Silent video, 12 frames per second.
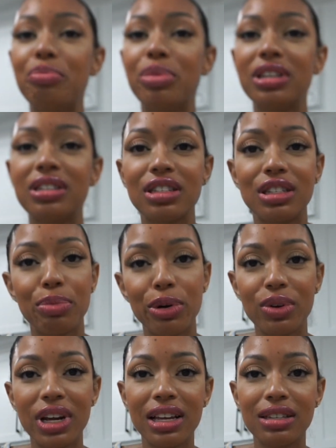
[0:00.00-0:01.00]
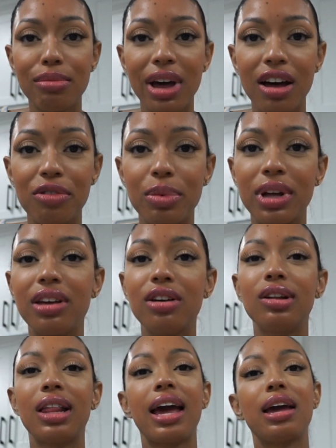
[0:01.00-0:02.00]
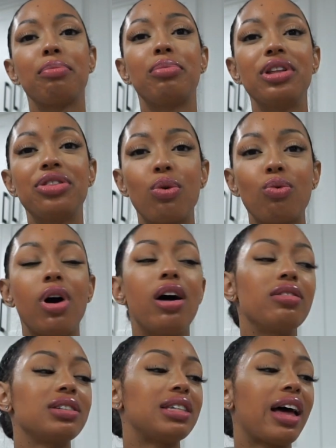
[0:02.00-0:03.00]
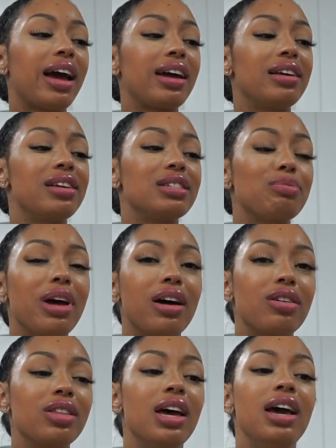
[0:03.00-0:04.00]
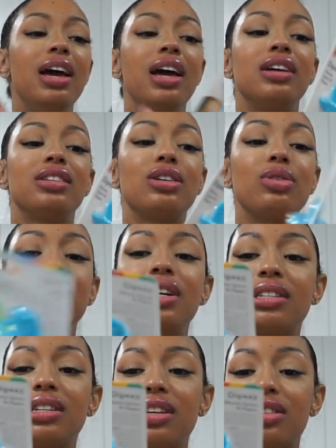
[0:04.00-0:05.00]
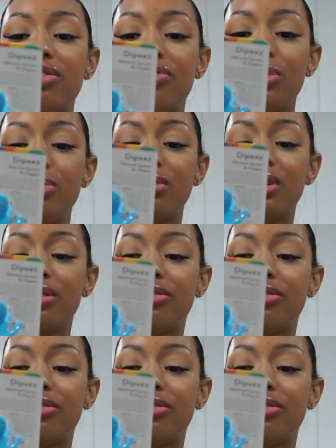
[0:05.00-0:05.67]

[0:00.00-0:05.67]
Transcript: puts the spoon in his mouth, but he'll like put the wrong side in his mouth so he doesn't get the food and it'll